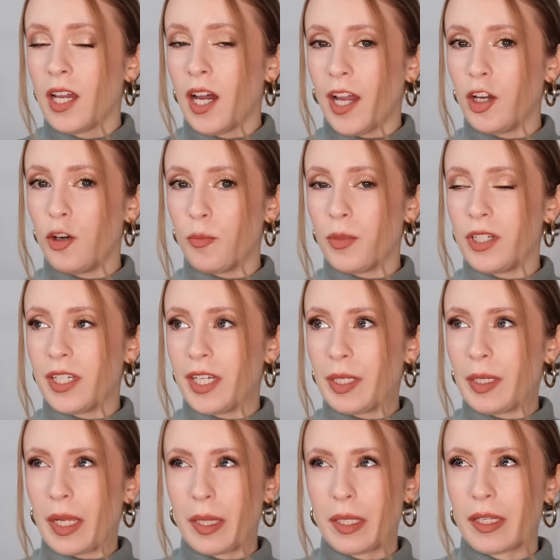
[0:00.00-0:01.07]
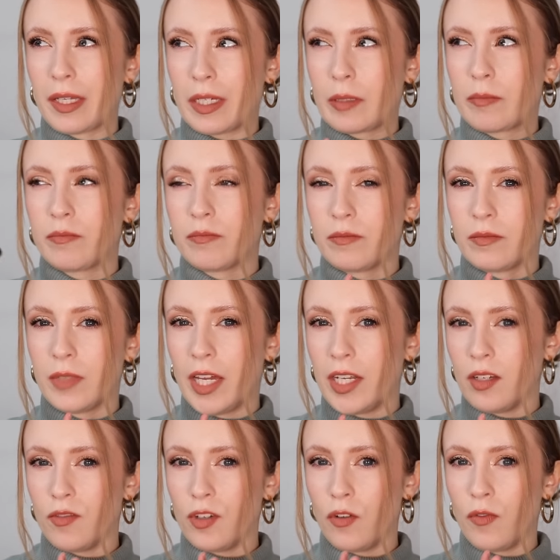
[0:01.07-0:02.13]
I opened it, I think like
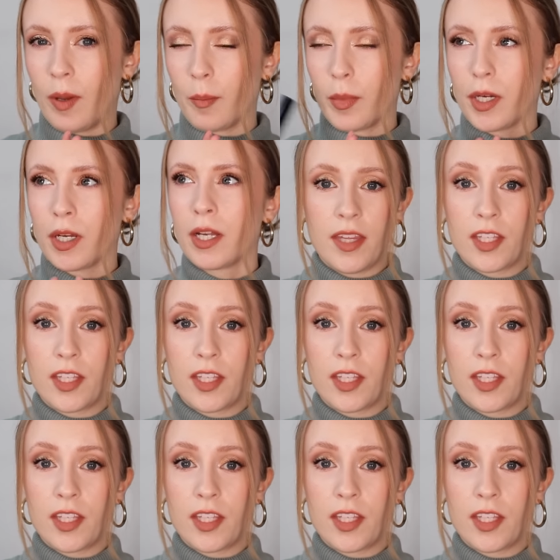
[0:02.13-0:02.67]
end of November.